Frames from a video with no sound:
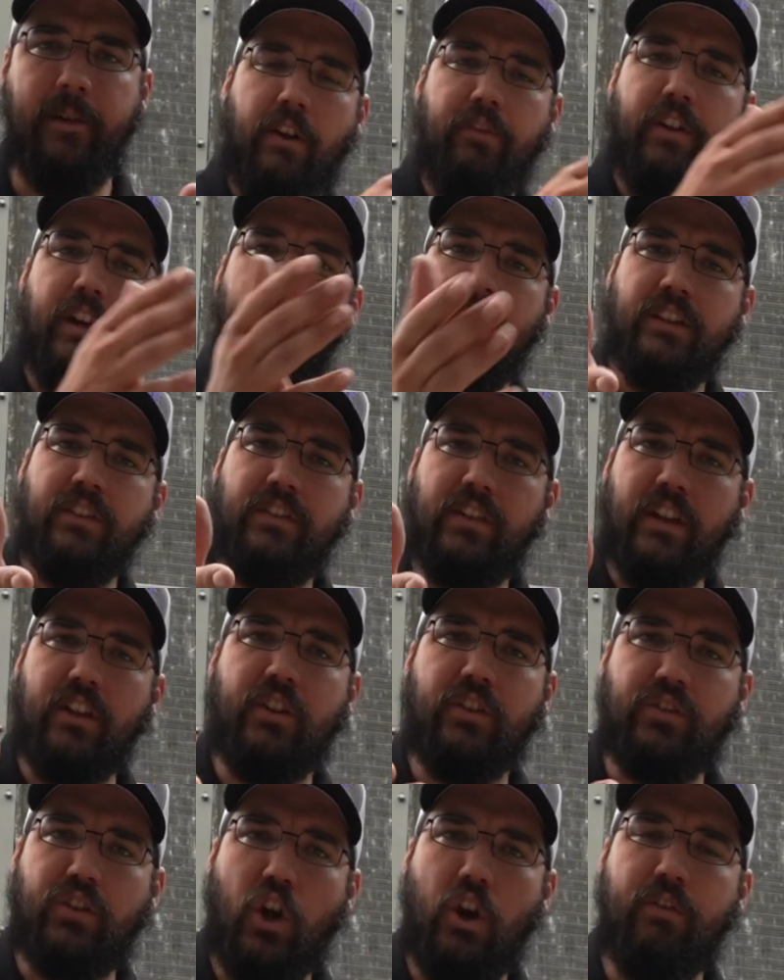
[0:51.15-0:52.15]
If you didn't see
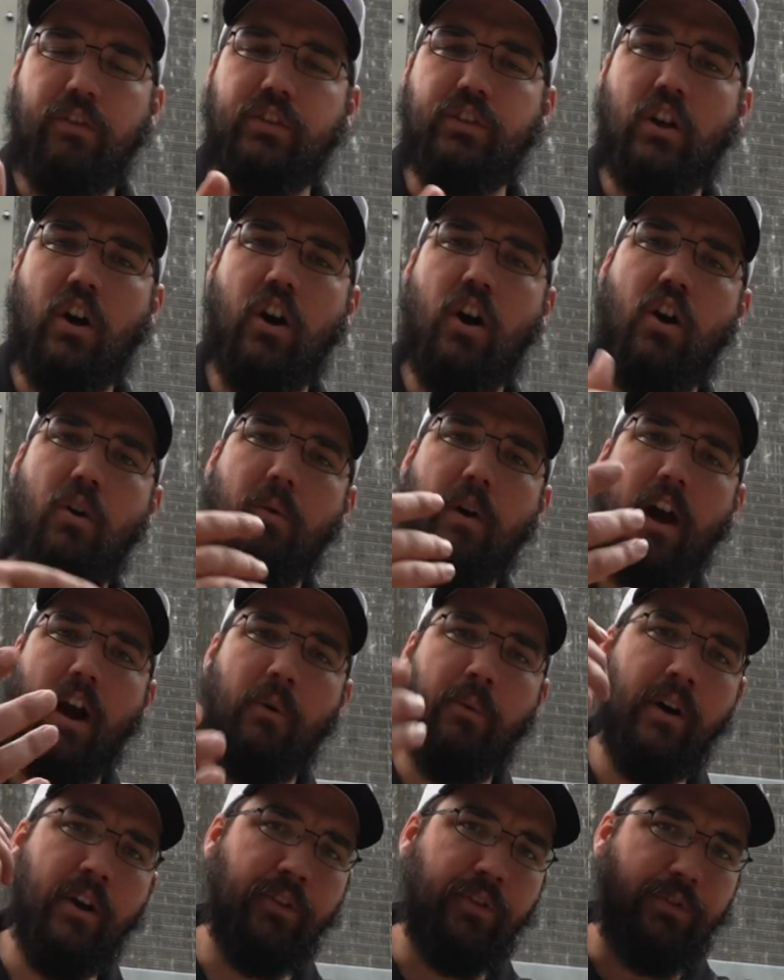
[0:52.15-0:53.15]
the service call where I
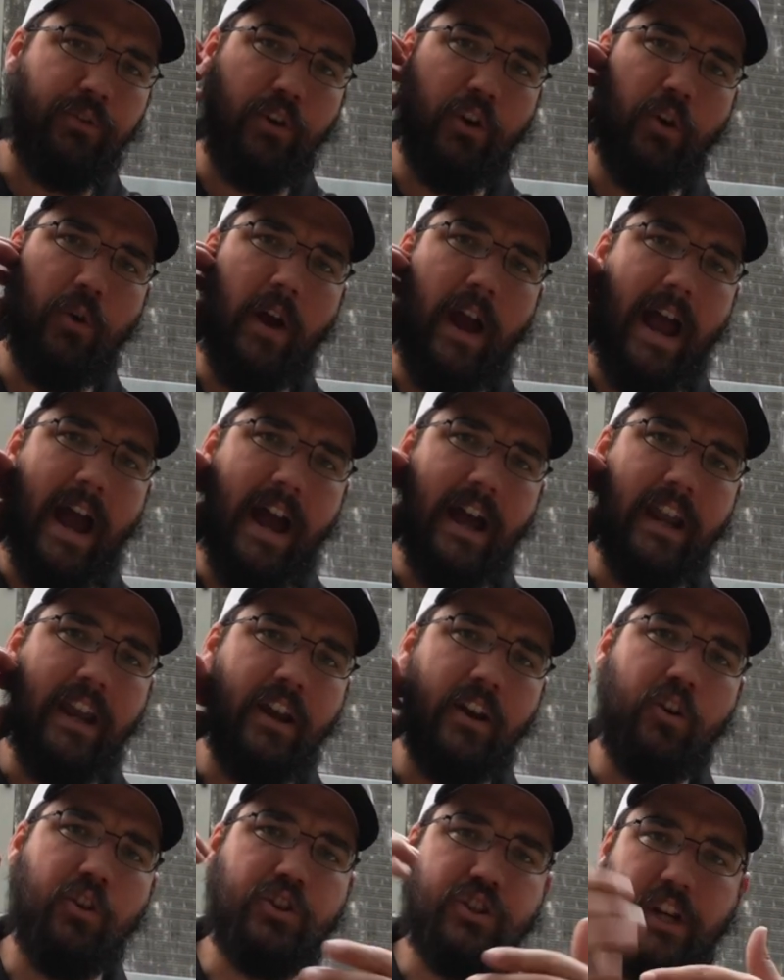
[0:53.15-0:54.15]
went through
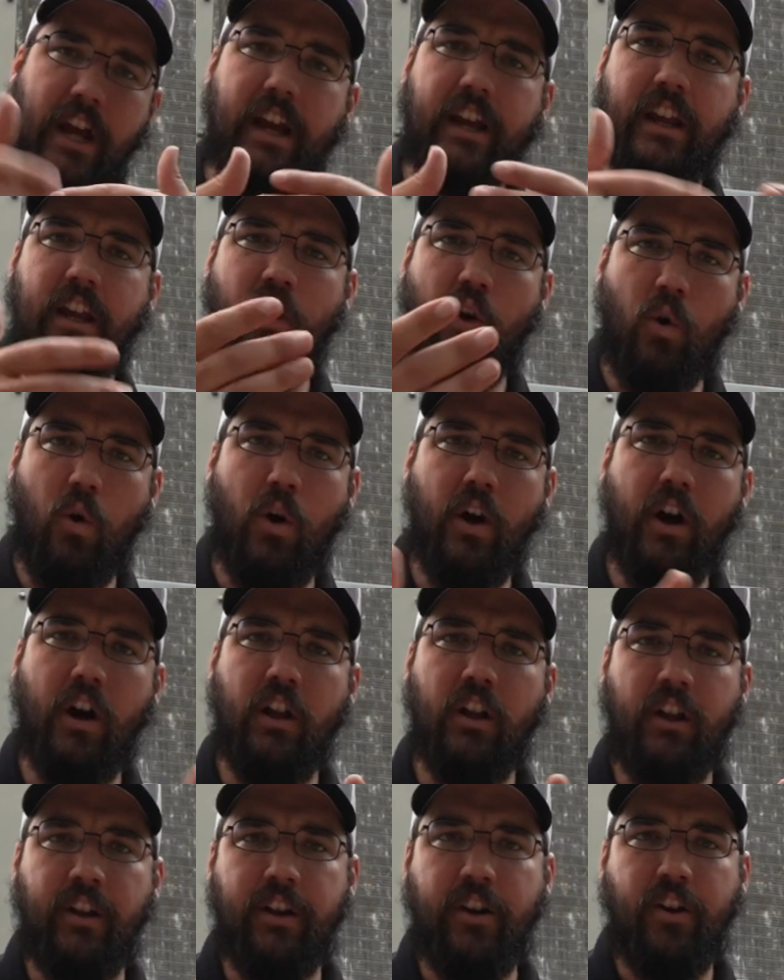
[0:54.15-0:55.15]
adding or checking
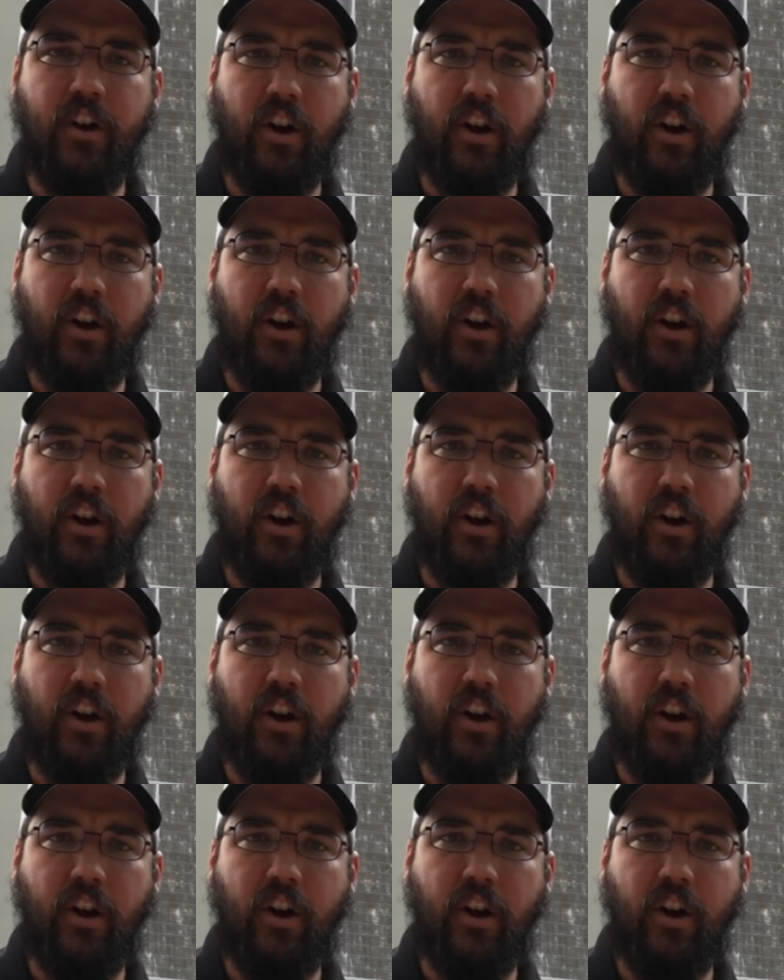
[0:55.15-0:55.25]
oil on an